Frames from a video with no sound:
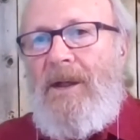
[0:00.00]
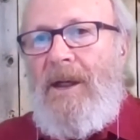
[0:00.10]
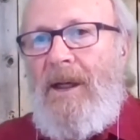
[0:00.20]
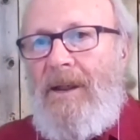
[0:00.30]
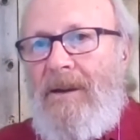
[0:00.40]

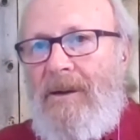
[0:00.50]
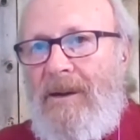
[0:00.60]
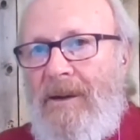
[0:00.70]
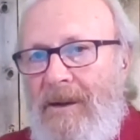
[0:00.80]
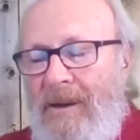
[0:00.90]
and
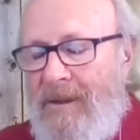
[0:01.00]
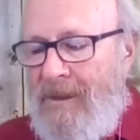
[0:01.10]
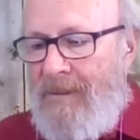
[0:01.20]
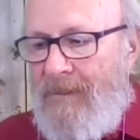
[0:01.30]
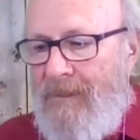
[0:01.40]

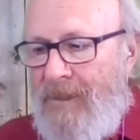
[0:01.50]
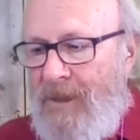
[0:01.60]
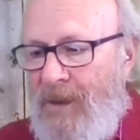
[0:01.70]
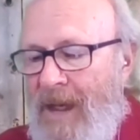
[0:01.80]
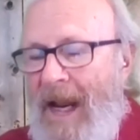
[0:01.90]

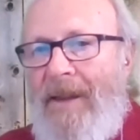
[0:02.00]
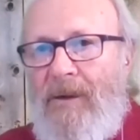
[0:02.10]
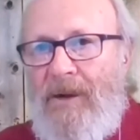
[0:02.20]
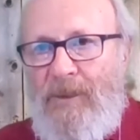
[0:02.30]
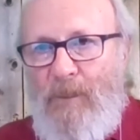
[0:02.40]
to
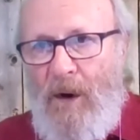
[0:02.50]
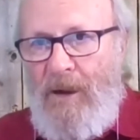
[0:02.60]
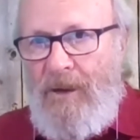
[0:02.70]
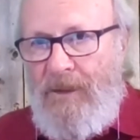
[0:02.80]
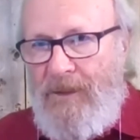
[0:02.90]
gather as
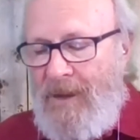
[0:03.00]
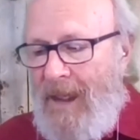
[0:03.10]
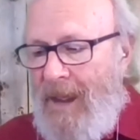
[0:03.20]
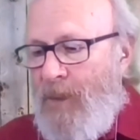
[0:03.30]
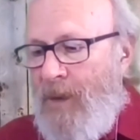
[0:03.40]
partners in
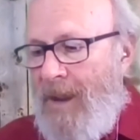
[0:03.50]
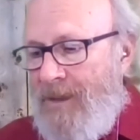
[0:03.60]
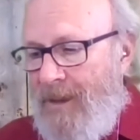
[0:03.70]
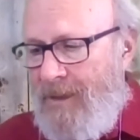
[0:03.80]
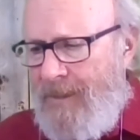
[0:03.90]
that
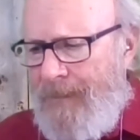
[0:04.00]
process